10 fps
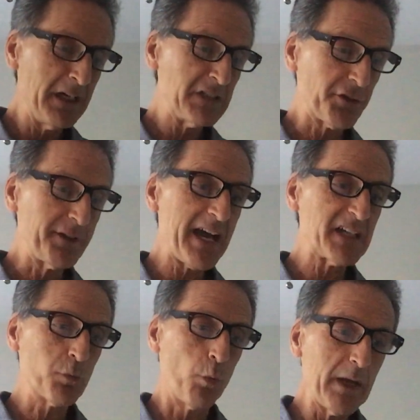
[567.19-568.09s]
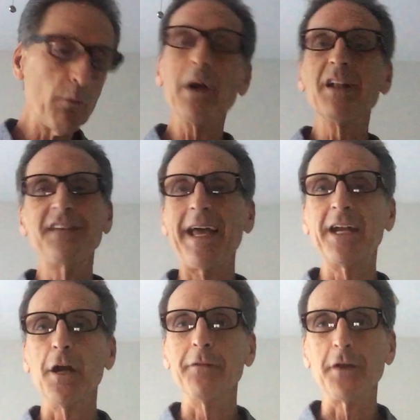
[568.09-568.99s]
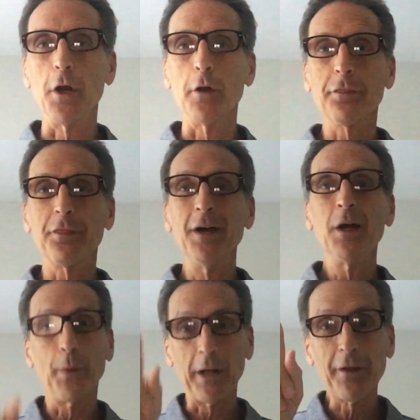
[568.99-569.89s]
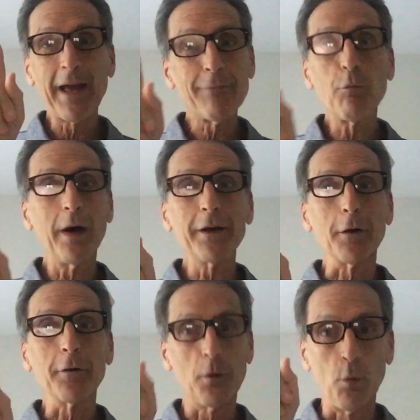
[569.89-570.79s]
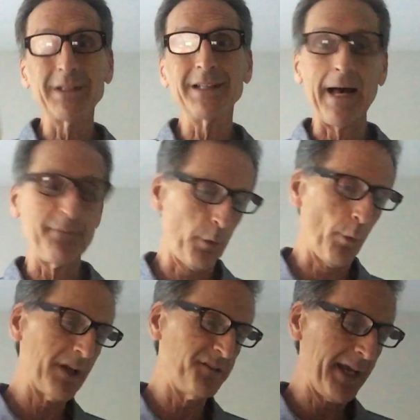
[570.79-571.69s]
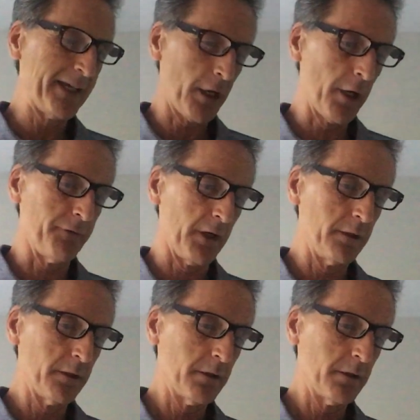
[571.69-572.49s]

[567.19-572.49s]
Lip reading: So yes, we want to take care of the earth. We only have one earth and one life. We want to take care of it.